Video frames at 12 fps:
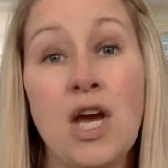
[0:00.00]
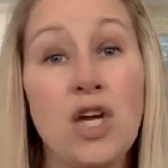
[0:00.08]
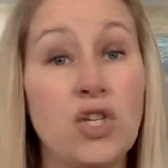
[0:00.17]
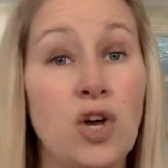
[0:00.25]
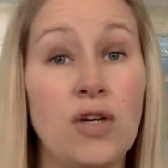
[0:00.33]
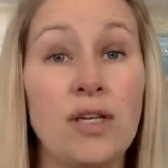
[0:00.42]

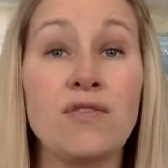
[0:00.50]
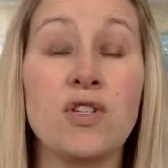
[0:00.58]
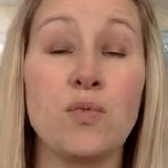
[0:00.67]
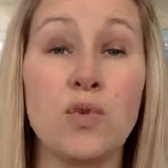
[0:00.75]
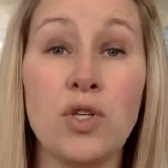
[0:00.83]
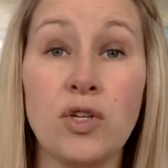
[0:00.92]
Dawn gives
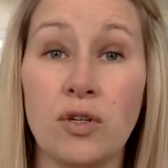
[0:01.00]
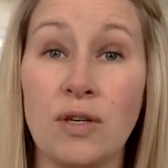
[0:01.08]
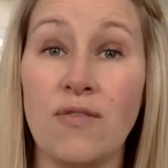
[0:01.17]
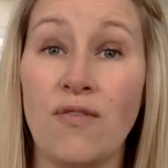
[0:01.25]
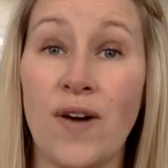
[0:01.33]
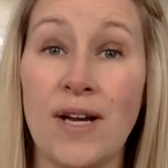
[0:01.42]
some really good
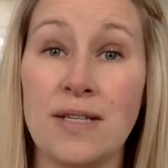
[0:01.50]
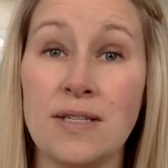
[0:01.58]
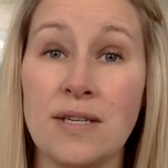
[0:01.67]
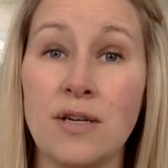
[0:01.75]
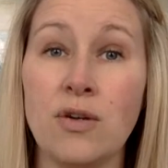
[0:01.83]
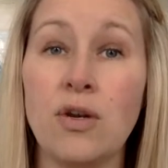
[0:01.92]
advice
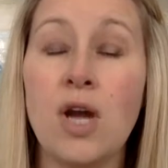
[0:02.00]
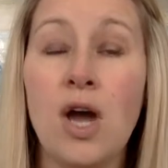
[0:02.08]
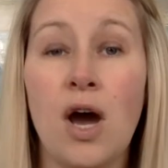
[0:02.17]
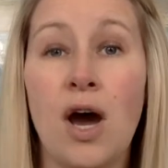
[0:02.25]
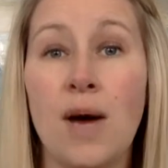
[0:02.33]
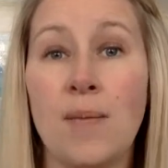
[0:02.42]
here
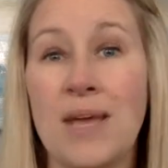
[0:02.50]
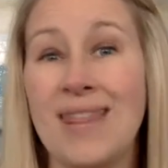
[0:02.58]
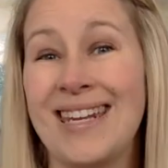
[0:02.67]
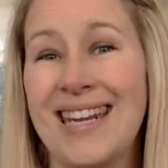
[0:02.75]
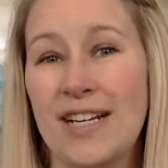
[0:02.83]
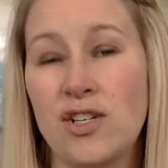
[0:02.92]
um, in the
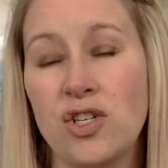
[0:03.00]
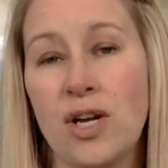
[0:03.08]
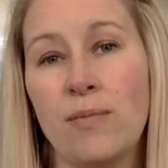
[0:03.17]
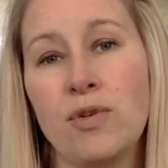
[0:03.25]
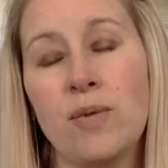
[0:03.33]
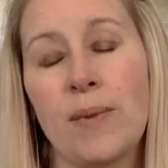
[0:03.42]
next
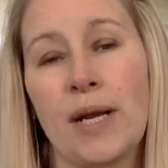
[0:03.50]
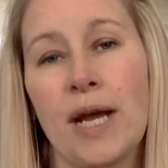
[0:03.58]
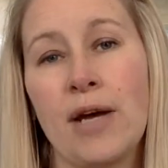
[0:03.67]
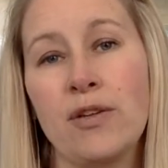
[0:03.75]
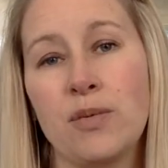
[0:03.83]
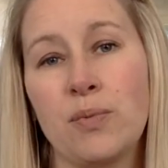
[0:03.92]
chapter about
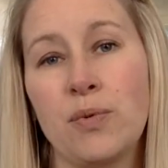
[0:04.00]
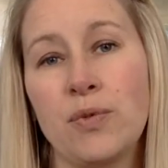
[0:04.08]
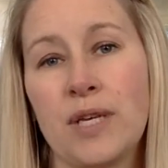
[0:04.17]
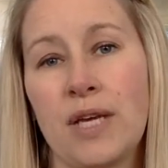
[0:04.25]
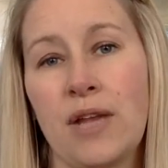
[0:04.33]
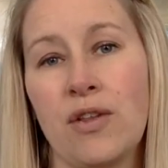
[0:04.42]
how to pull
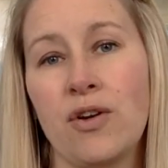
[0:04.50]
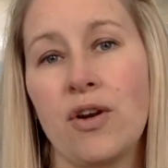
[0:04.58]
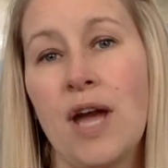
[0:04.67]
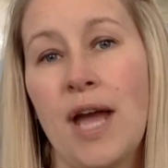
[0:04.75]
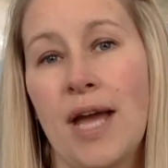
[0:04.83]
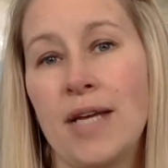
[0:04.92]
together
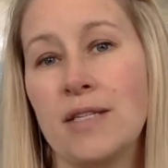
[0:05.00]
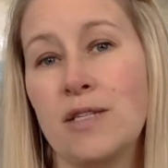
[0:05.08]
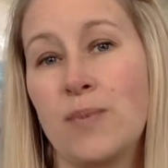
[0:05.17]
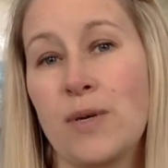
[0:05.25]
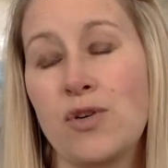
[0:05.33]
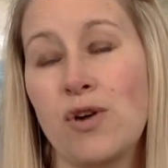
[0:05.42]
a
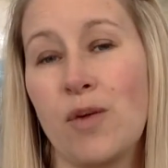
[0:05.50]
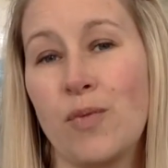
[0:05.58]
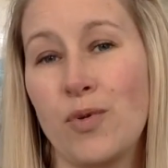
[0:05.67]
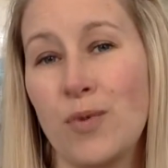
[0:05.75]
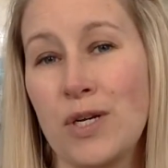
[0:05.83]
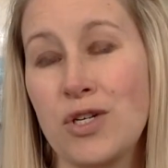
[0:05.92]
special
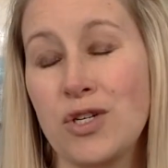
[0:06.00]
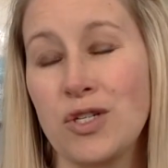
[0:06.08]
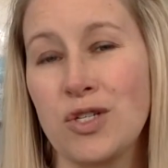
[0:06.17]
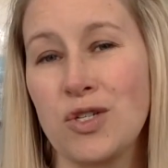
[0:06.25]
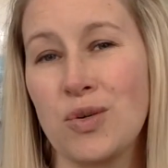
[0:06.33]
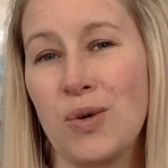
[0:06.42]

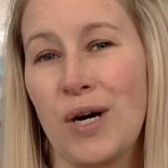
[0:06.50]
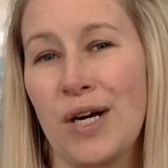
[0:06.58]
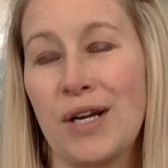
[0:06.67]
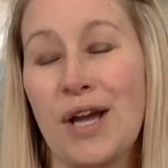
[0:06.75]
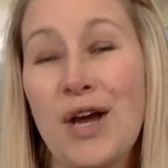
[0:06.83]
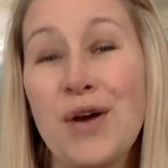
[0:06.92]
operations
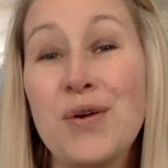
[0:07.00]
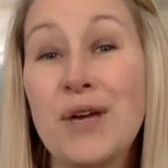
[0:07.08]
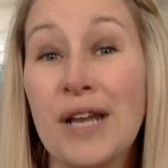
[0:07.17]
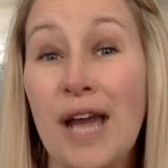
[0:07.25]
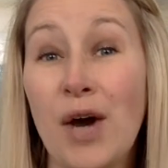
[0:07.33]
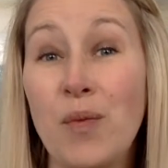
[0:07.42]
squad who
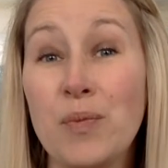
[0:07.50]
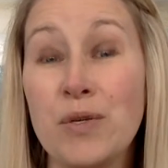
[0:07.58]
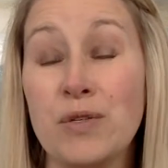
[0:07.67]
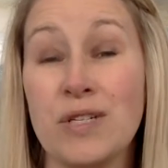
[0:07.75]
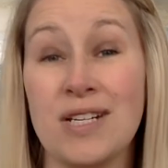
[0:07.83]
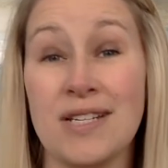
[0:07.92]
can help
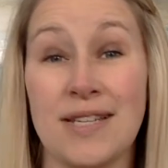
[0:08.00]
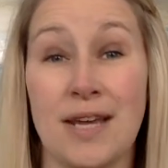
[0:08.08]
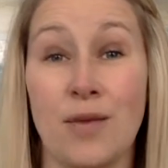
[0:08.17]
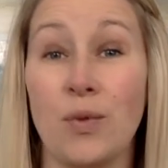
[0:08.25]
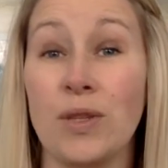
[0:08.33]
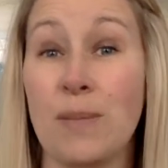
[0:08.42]
you to
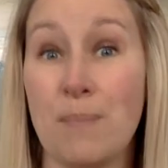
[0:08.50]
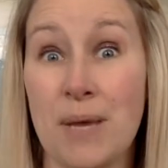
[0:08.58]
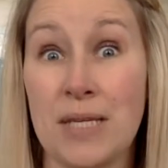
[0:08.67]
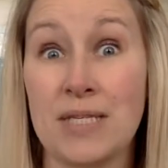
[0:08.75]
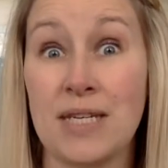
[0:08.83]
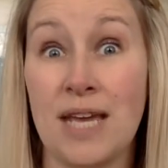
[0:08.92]
decide what the
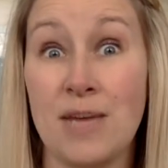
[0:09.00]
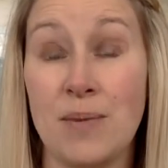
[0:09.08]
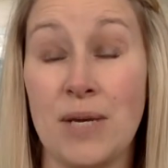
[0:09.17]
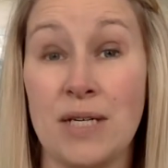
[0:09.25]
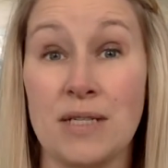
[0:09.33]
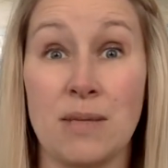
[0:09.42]
best
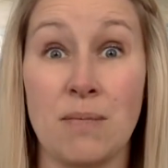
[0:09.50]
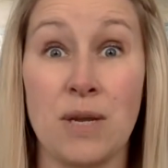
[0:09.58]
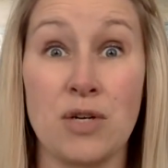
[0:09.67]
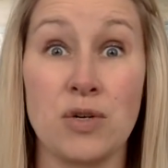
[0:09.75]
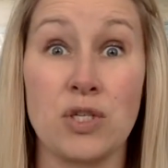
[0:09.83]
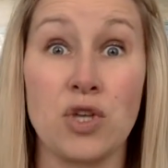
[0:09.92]
KPIs and
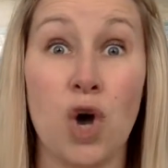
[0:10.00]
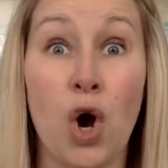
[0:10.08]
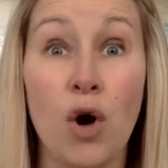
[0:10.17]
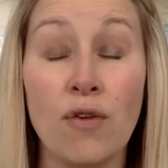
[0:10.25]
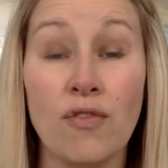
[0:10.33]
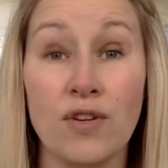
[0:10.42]
metrics
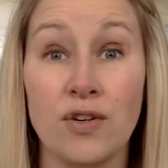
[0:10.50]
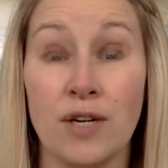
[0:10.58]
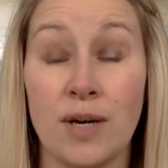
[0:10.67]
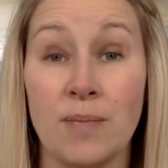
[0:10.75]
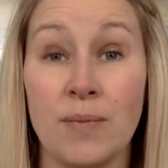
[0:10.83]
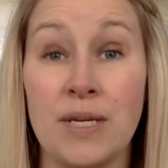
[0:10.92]
are for your
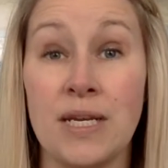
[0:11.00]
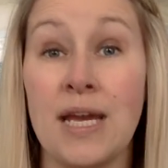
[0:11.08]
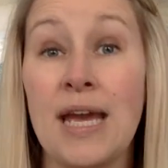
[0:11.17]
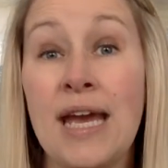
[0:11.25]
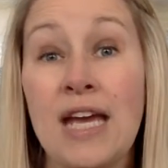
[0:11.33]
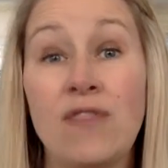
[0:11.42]
company
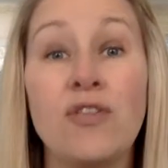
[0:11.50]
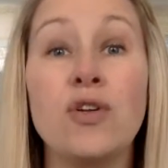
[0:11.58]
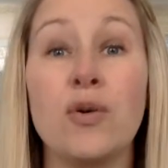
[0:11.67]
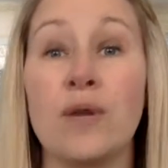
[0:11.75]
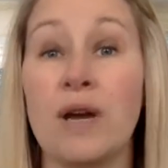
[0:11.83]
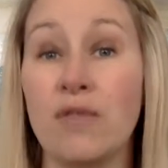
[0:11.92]
if you
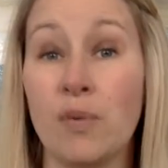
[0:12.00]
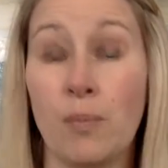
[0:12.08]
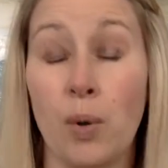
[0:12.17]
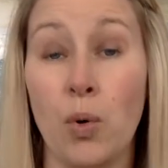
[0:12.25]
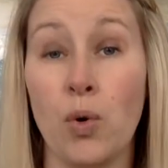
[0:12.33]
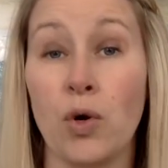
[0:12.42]
don't have a
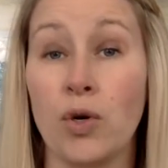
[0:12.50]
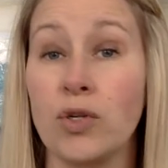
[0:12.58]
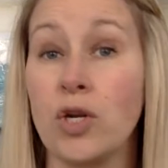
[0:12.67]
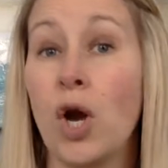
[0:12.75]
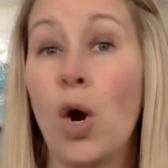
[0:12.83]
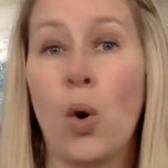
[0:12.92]
board
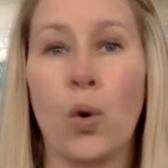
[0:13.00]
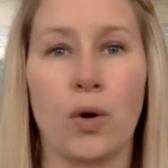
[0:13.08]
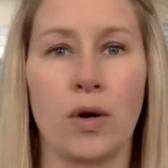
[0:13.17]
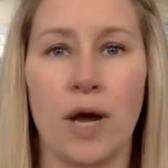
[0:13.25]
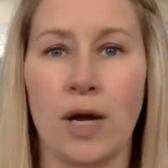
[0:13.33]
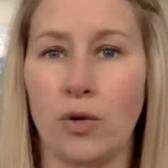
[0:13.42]

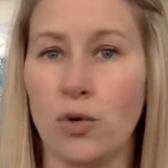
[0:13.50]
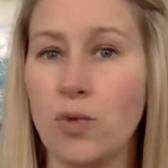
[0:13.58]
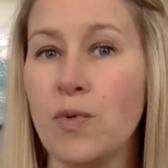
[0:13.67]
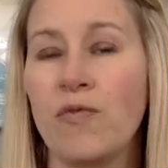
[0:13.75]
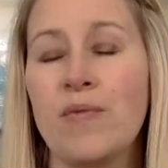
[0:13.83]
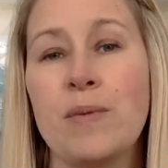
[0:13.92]
or a group
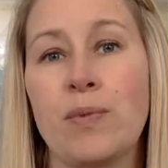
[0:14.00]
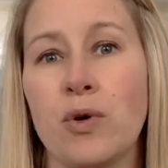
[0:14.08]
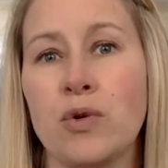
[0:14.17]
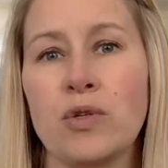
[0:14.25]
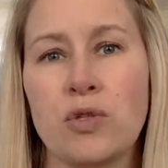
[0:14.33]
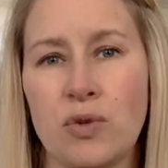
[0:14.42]
of people who
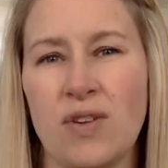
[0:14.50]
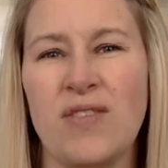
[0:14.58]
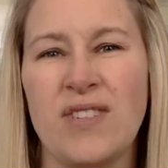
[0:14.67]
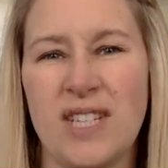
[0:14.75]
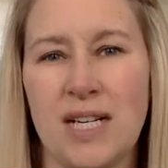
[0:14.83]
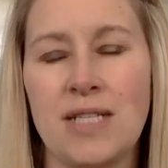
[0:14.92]
are sort
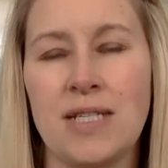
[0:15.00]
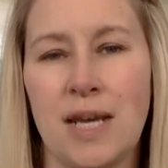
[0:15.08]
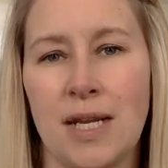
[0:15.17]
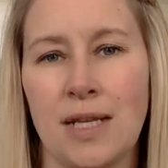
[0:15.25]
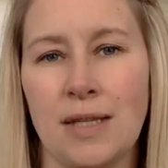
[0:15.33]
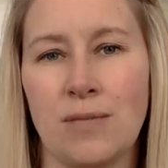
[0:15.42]
of
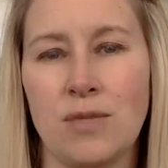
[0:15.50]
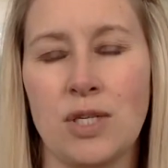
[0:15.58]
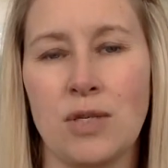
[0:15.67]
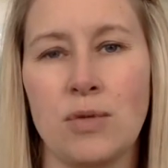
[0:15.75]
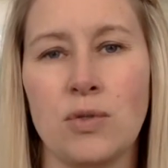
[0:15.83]
dictating them to you.